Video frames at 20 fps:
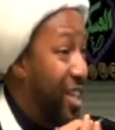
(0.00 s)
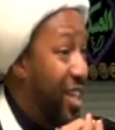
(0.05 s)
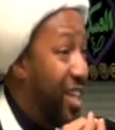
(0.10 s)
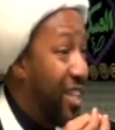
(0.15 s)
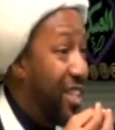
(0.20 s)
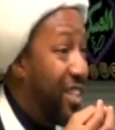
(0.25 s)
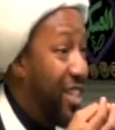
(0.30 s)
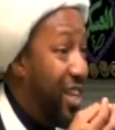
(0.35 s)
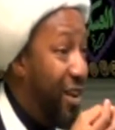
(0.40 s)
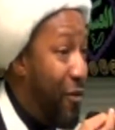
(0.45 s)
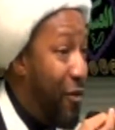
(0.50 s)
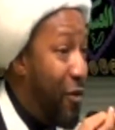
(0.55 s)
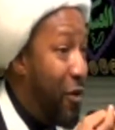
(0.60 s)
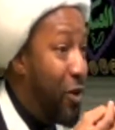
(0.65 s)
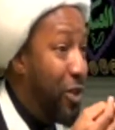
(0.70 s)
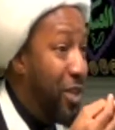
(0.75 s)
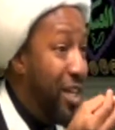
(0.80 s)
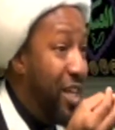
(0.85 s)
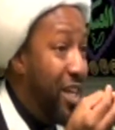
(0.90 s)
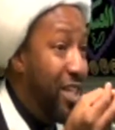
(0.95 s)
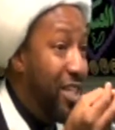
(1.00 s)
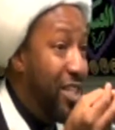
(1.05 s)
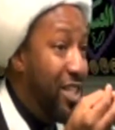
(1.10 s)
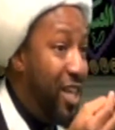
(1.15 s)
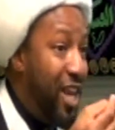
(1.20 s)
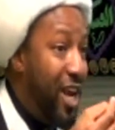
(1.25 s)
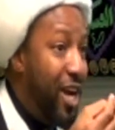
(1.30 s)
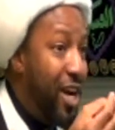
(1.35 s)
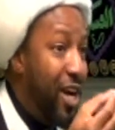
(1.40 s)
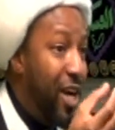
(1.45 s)
that difficulty
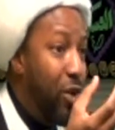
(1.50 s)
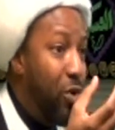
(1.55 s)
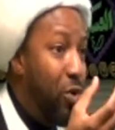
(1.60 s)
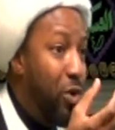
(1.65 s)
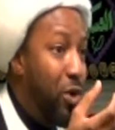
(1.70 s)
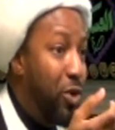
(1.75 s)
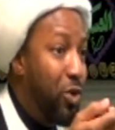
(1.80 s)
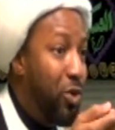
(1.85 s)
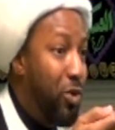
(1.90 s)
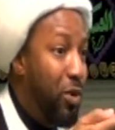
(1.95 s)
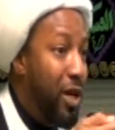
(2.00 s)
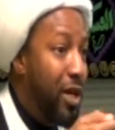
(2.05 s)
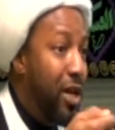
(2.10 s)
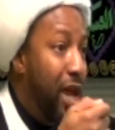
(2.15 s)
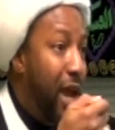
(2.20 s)
is there in order to